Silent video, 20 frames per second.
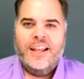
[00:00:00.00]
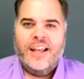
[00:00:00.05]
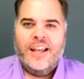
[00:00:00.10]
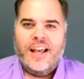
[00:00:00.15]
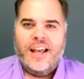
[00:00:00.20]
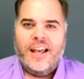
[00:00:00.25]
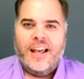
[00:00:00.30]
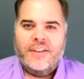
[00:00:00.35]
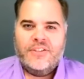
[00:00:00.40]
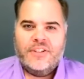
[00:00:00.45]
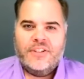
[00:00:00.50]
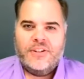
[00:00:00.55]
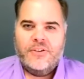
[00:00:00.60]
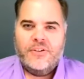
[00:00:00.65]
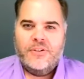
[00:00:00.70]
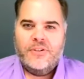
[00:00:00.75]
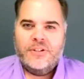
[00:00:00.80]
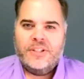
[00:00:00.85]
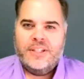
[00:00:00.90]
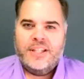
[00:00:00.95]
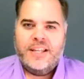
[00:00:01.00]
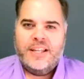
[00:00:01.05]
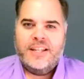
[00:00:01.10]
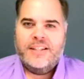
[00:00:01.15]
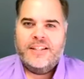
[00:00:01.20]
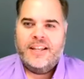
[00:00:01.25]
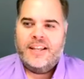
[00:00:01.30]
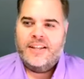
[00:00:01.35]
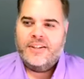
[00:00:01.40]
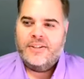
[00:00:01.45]
How's it going today,
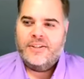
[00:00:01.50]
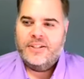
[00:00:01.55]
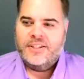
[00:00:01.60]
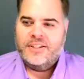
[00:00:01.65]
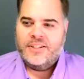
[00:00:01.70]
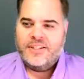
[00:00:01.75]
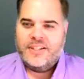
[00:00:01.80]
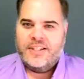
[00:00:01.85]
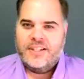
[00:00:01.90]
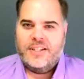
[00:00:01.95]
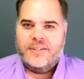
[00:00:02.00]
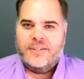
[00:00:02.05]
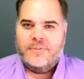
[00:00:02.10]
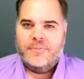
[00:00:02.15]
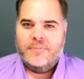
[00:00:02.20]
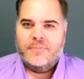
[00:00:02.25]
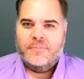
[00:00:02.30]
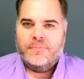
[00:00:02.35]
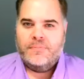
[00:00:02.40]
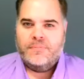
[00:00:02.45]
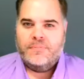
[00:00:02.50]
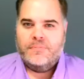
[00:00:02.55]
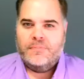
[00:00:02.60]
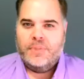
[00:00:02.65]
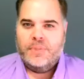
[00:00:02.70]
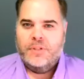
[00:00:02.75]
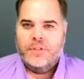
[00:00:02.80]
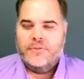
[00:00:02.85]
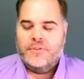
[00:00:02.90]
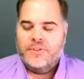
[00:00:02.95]
Daniel? It's a
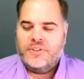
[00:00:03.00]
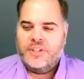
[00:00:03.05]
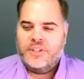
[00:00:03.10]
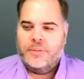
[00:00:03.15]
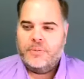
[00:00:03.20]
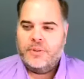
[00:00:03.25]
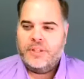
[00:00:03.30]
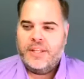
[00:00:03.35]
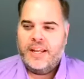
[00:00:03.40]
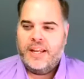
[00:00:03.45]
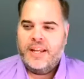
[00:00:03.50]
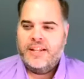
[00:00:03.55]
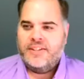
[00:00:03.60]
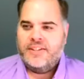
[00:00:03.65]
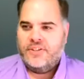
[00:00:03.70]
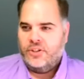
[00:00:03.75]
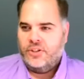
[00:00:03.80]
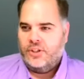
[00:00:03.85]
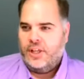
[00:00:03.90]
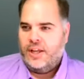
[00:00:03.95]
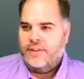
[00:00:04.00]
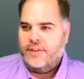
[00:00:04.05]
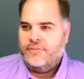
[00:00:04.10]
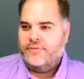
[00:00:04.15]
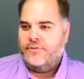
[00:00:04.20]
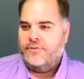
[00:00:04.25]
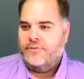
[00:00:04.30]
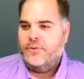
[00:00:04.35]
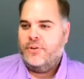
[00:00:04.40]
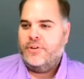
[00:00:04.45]
beautiful summer day. It's July
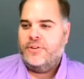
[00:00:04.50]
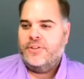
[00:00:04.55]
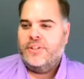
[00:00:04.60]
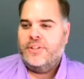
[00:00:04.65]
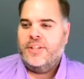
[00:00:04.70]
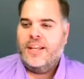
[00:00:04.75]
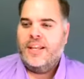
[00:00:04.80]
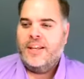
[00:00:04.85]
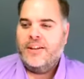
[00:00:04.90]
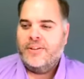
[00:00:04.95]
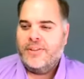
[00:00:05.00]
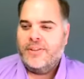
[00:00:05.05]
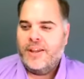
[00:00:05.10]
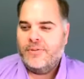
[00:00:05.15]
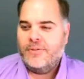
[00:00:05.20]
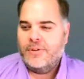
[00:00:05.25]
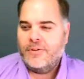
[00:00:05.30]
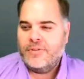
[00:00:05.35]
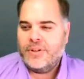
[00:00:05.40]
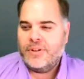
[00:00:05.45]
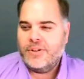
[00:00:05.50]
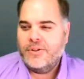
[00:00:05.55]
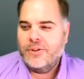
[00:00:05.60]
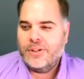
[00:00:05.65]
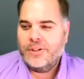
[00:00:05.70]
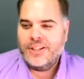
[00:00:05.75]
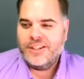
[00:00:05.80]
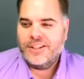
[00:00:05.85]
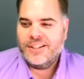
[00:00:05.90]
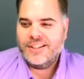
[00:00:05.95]
4th today that we're
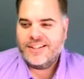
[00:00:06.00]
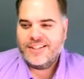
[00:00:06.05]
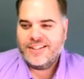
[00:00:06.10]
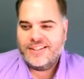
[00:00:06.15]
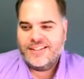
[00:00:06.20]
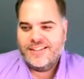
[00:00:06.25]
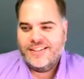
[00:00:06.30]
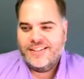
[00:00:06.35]
recording this.